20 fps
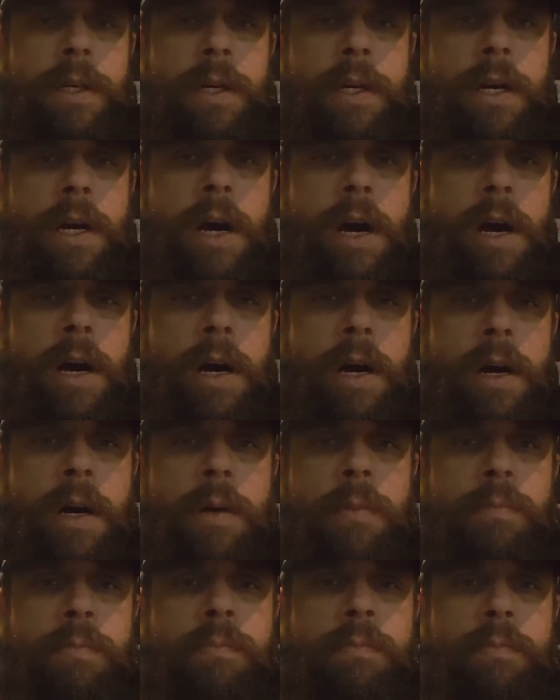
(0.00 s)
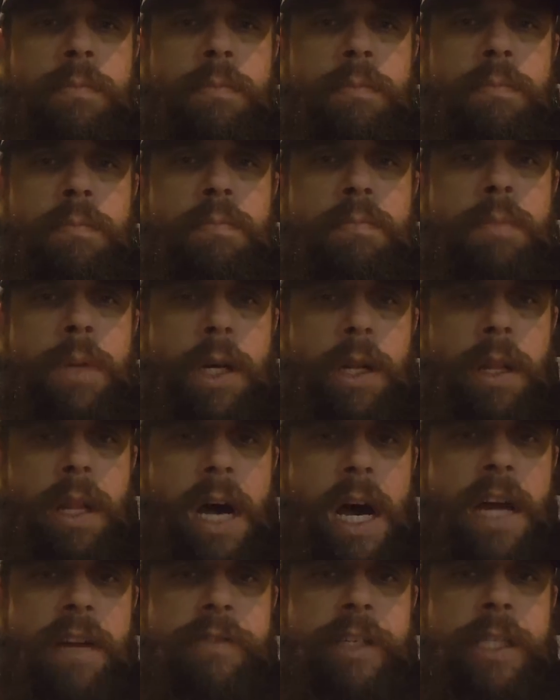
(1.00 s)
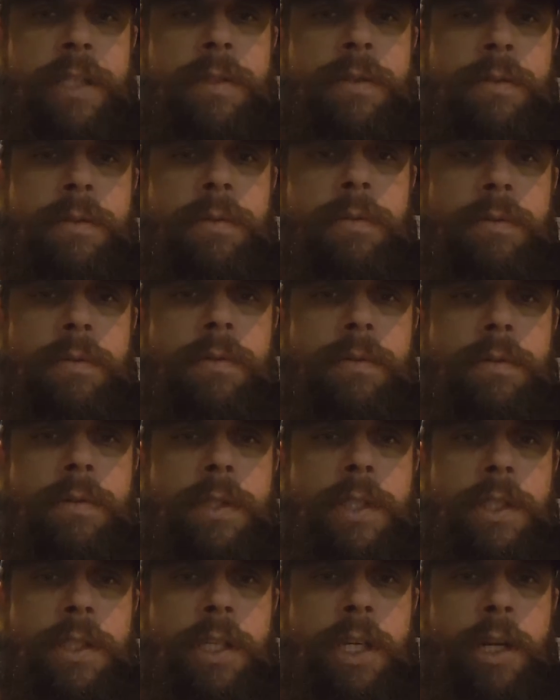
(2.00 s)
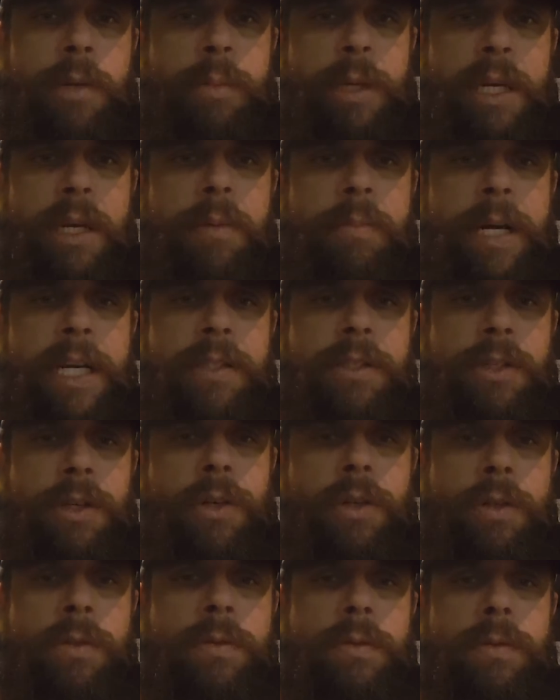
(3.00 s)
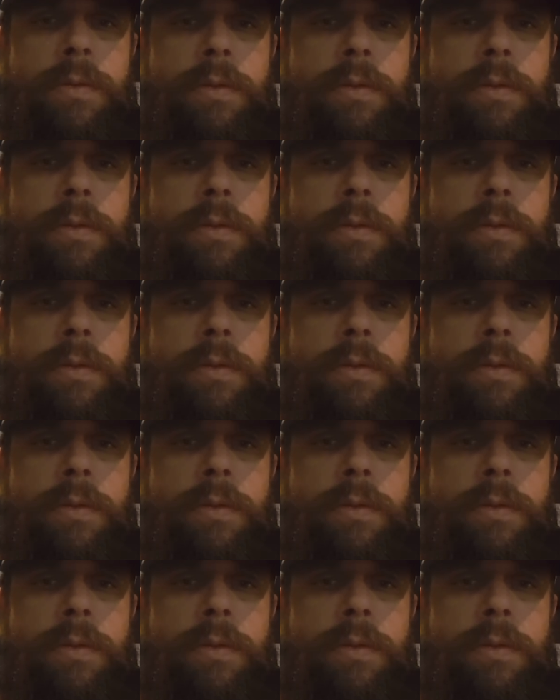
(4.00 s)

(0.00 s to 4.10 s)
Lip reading: But a lot of it is going to be a mental